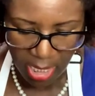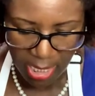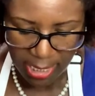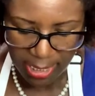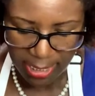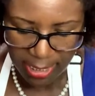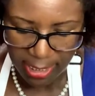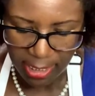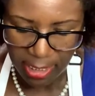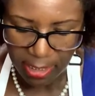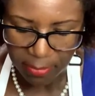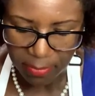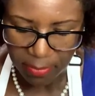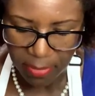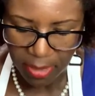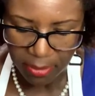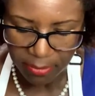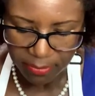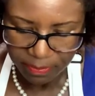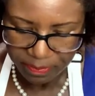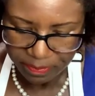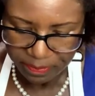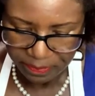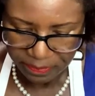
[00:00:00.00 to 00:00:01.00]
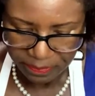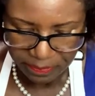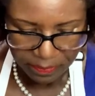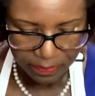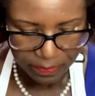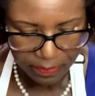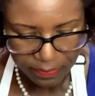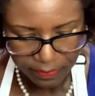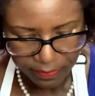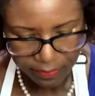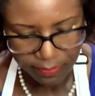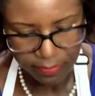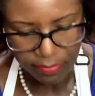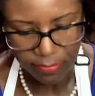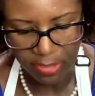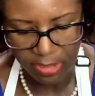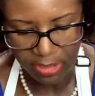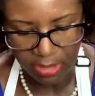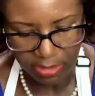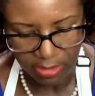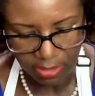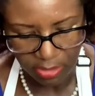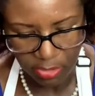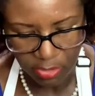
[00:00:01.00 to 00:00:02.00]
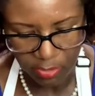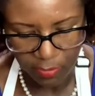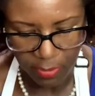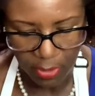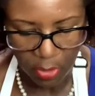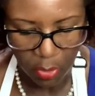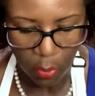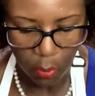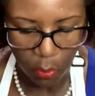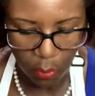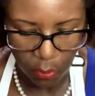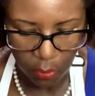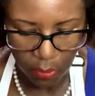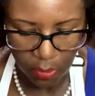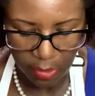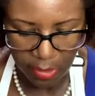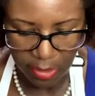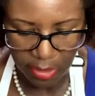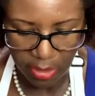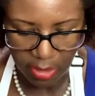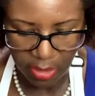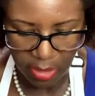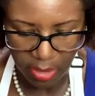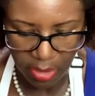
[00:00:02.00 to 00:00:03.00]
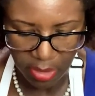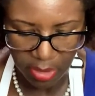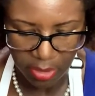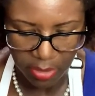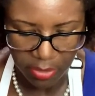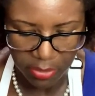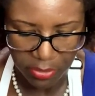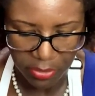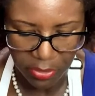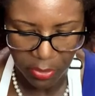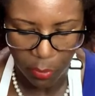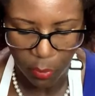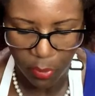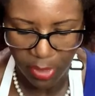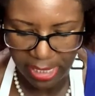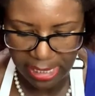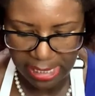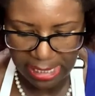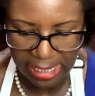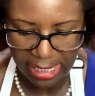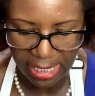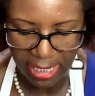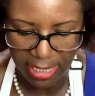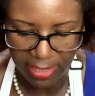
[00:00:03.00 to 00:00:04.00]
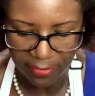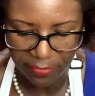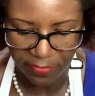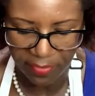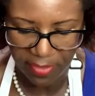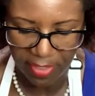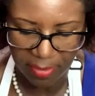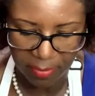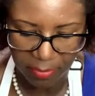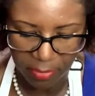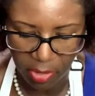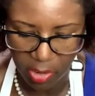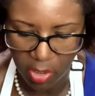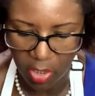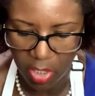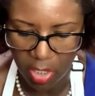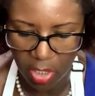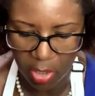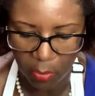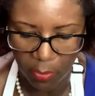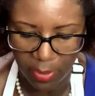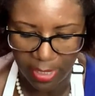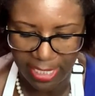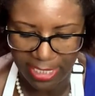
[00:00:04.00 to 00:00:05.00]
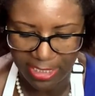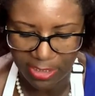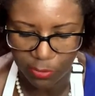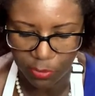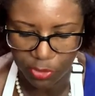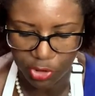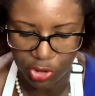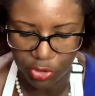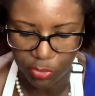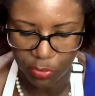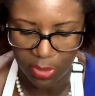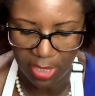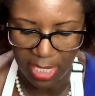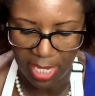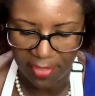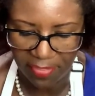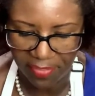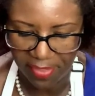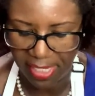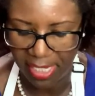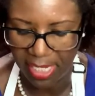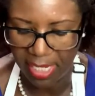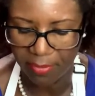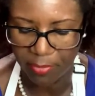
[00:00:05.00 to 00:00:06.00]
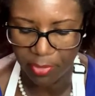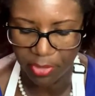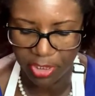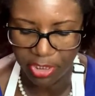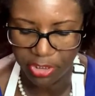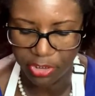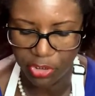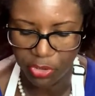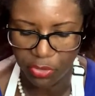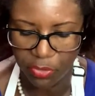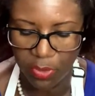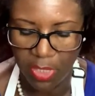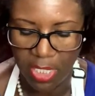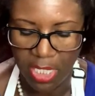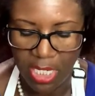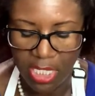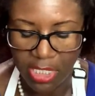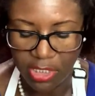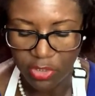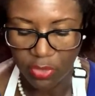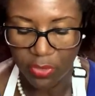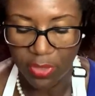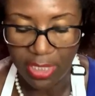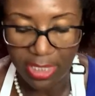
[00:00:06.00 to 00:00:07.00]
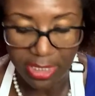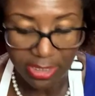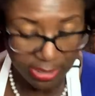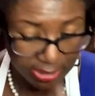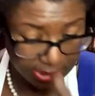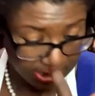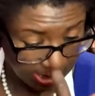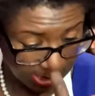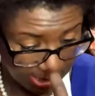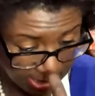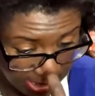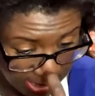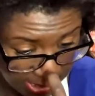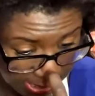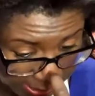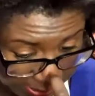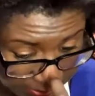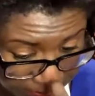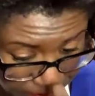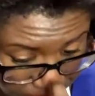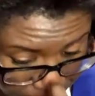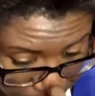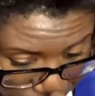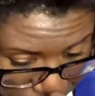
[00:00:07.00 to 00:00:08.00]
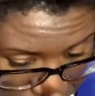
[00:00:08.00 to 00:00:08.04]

Um, excuse me, or we can cut them long ways, which is what I think I'm going to do. So here's the thing.